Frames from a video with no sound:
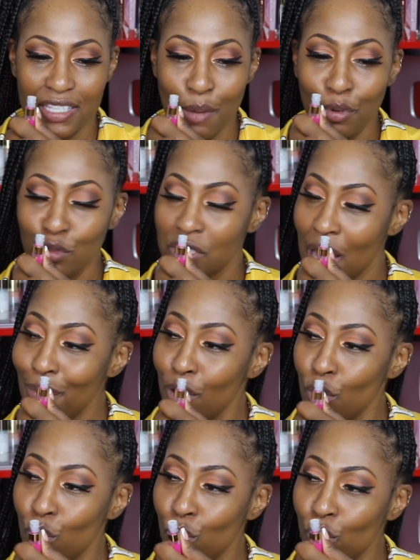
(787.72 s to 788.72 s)
Double
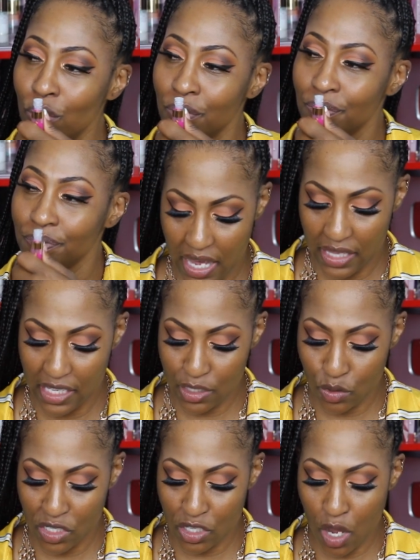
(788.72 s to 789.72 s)
Double. And this
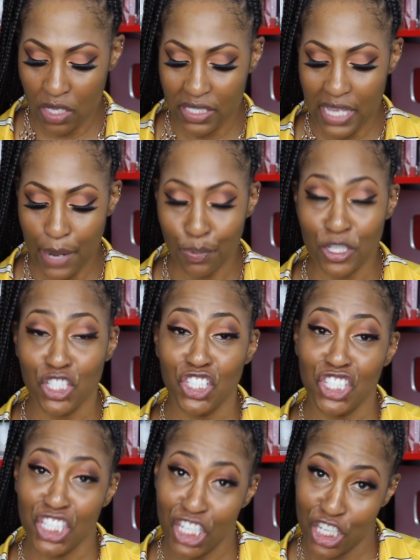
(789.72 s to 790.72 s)
one is called Cypress
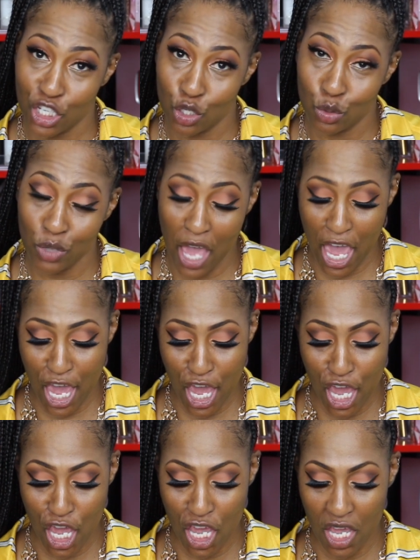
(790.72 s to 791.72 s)
Chill.
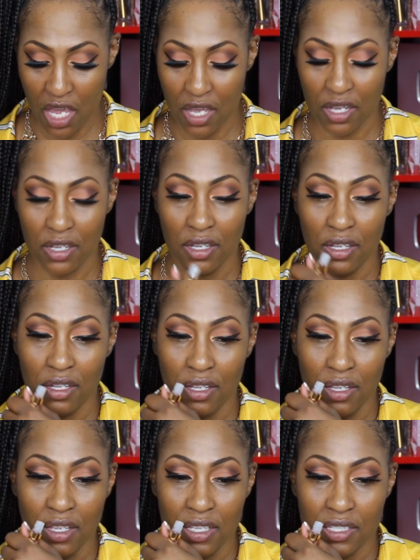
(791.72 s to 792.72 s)
A
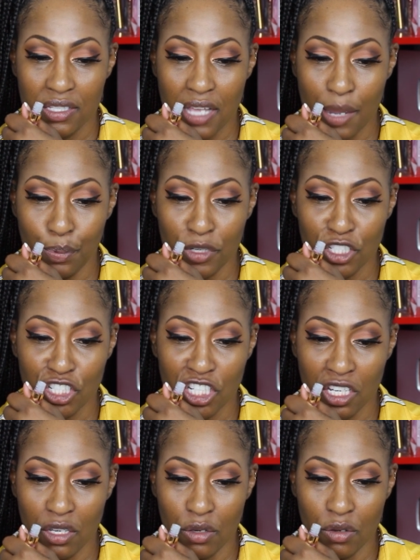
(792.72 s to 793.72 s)
Cypress
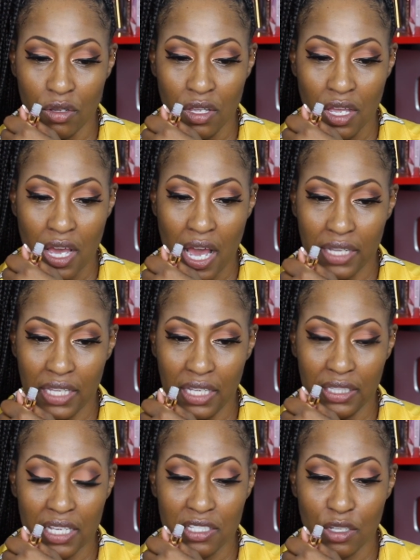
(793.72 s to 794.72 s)
Chill. I
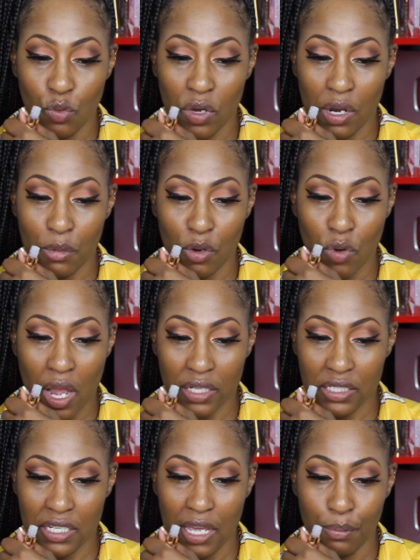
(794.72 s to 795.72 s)
think that's the one I'm gonna
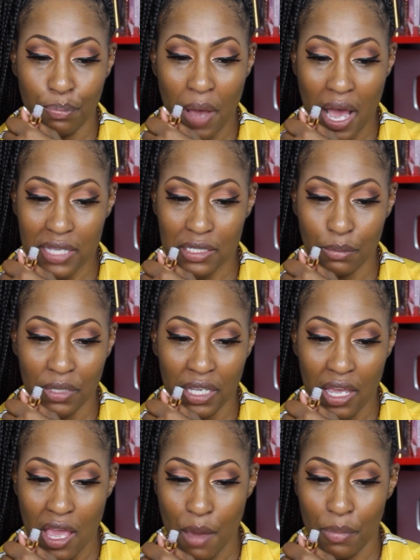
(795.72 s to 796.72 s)
rock today,
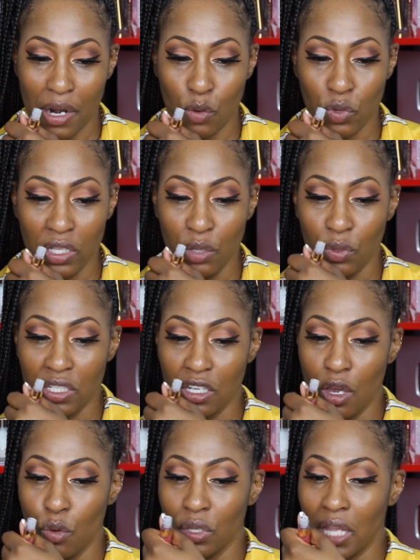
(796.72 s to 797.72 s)
possibly. But I really wanted to
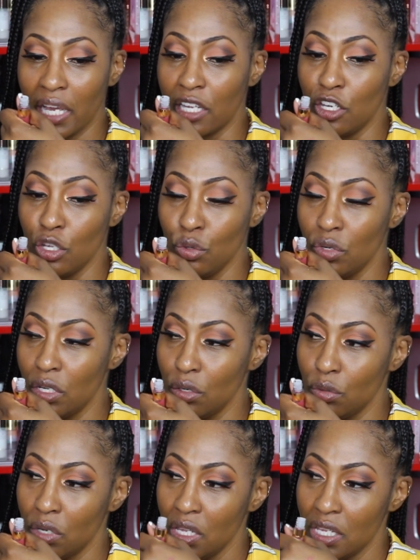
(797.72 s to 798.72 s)
go with like a nude
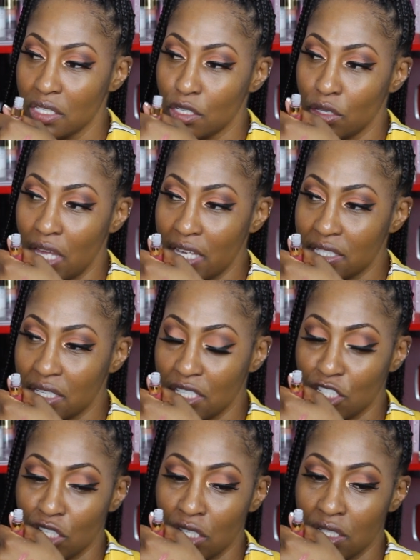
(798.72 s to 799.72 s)
nude. So that's
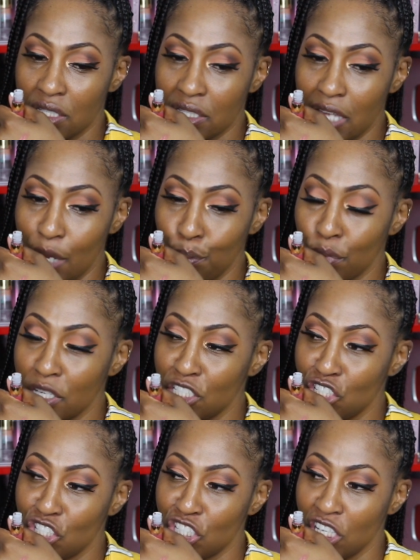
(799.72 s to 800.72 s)

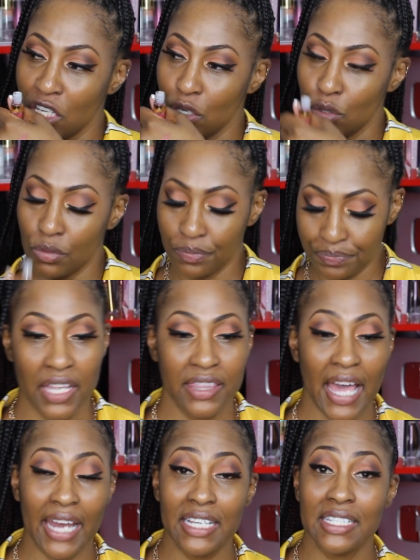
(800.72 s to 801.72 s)
Cypress Chill
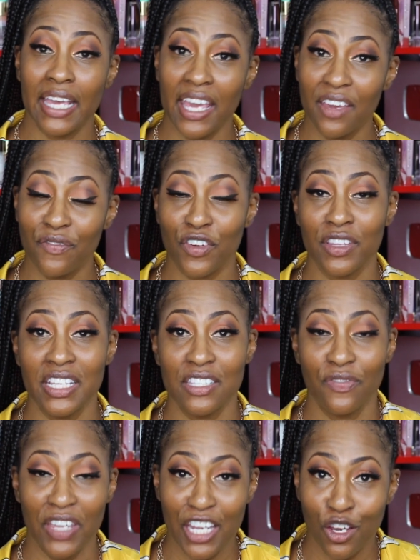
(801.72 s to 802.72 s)
that is it for
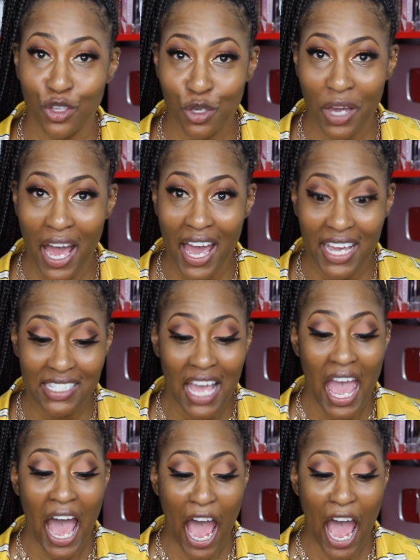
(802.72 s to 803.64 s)
this video, you guys.